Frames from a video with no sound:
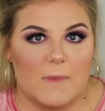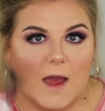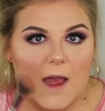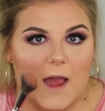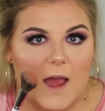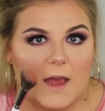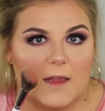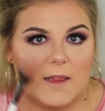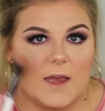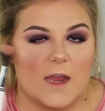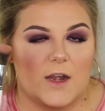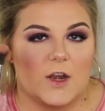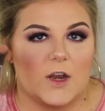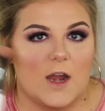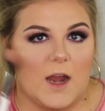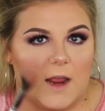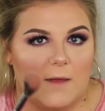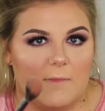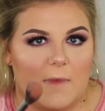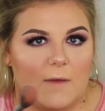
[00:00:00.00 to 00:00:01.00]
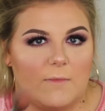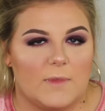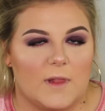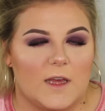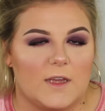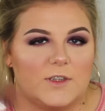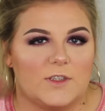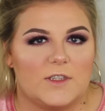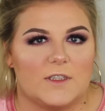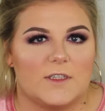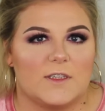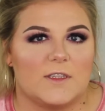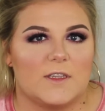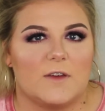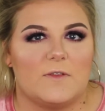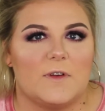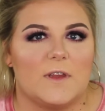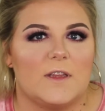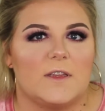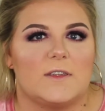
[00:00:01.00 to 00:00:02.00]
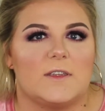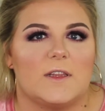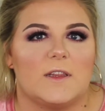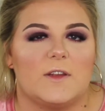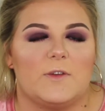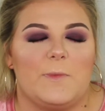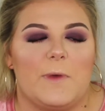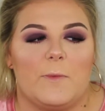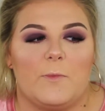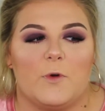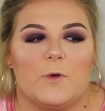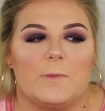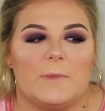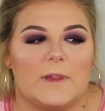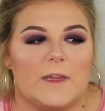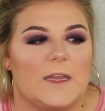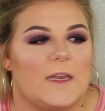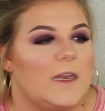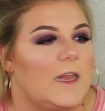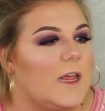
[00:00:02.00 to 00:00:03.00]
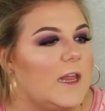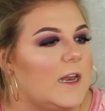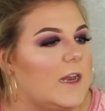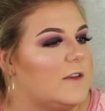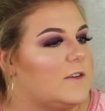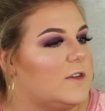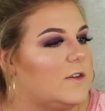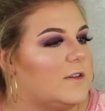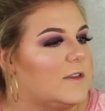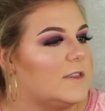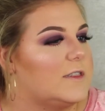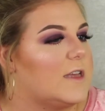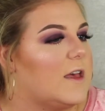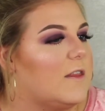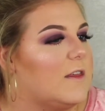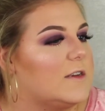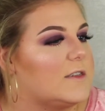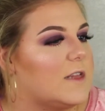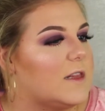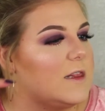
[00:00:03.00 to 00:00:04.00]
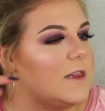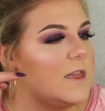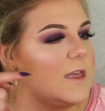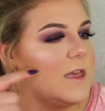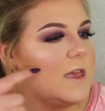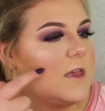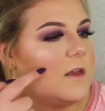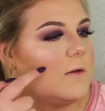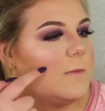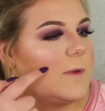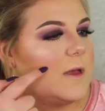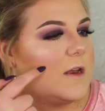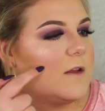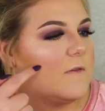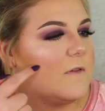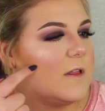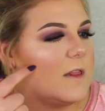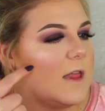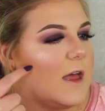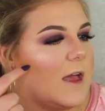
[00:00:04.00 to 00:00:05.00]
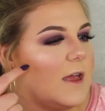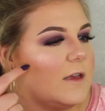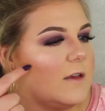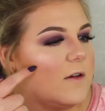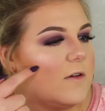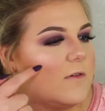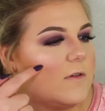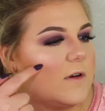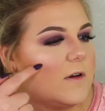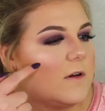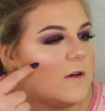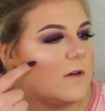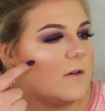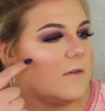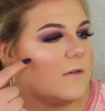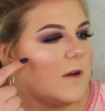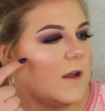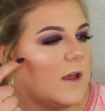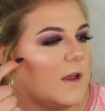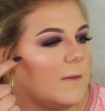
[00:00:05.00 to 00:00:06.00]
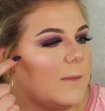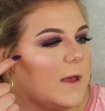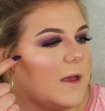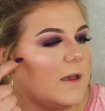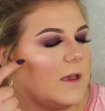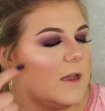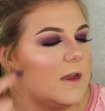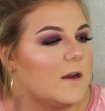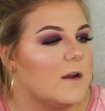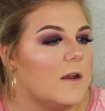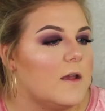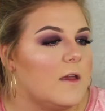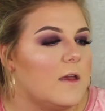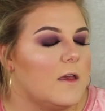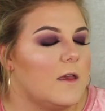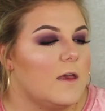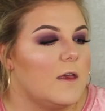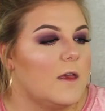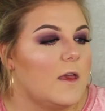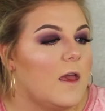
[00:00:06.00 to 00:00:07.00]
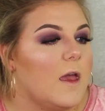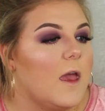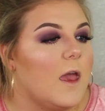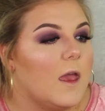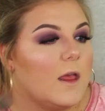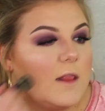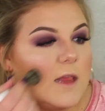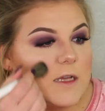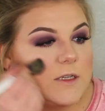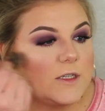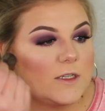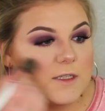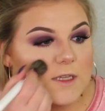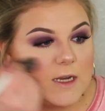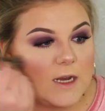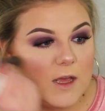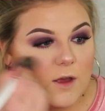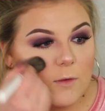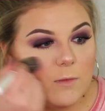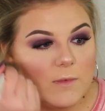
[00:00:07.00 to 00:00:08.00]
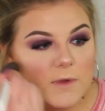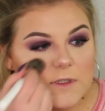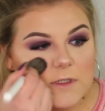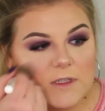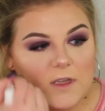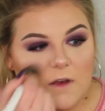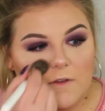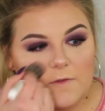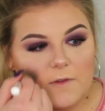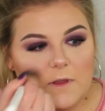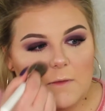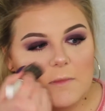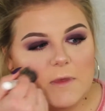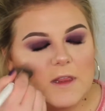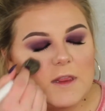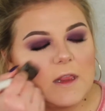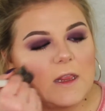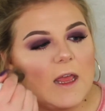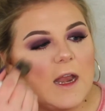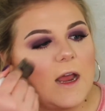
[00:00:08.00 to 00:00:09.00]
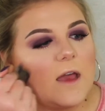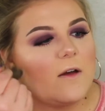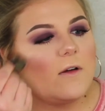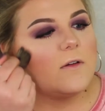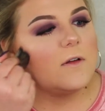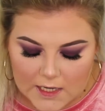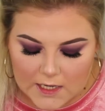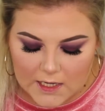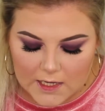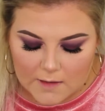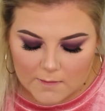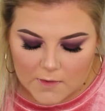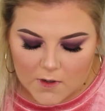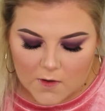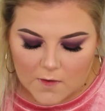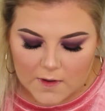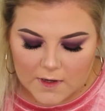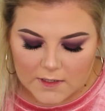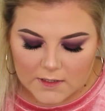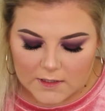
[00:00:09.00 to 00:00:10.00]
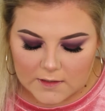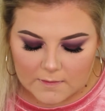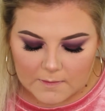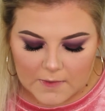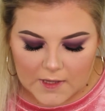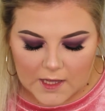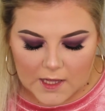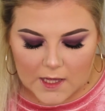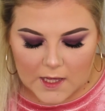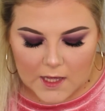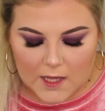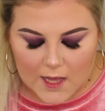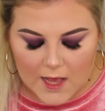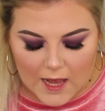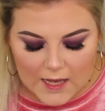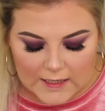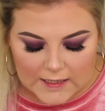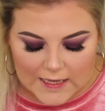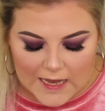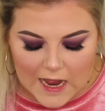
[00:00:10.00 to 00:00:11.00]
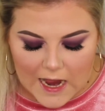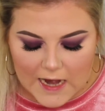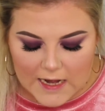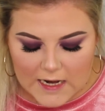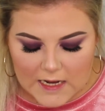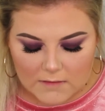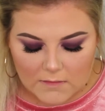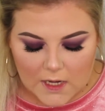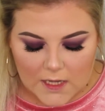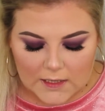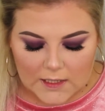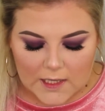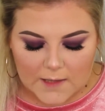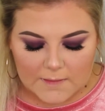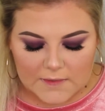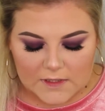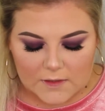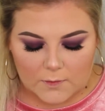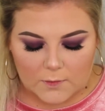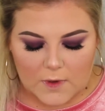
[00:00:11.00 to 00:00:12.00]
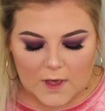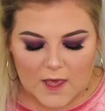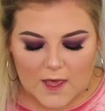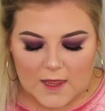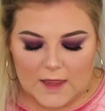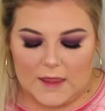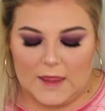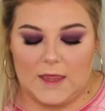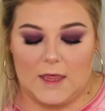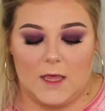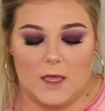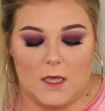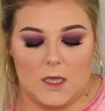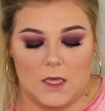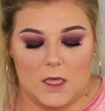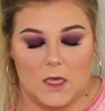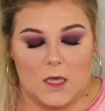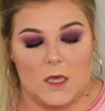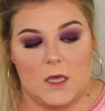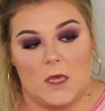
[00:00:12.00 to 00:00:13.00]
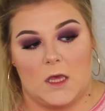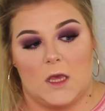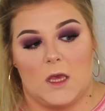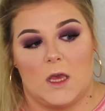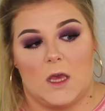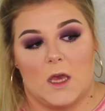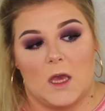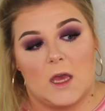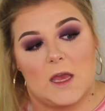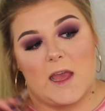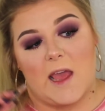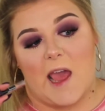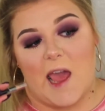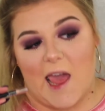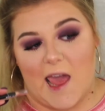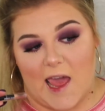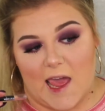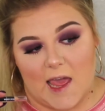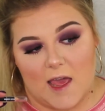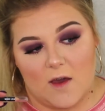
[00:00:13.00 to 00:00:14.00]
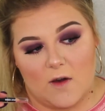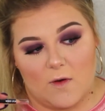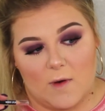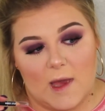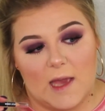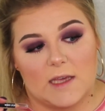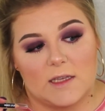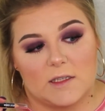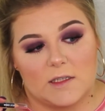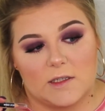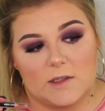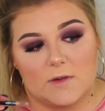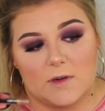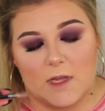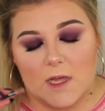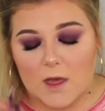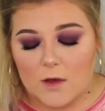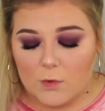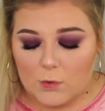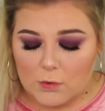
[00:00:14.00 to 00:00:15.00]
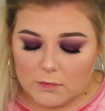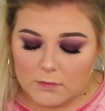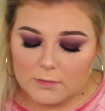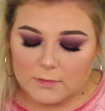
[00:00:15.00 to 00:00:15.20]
my highlighter and my blush, just so it's a little bit more blended. As you can tell, there's a little bit of a line going on right about here, and that's just going to help softly blend that out. I am going to be lining my lips with AOA Studio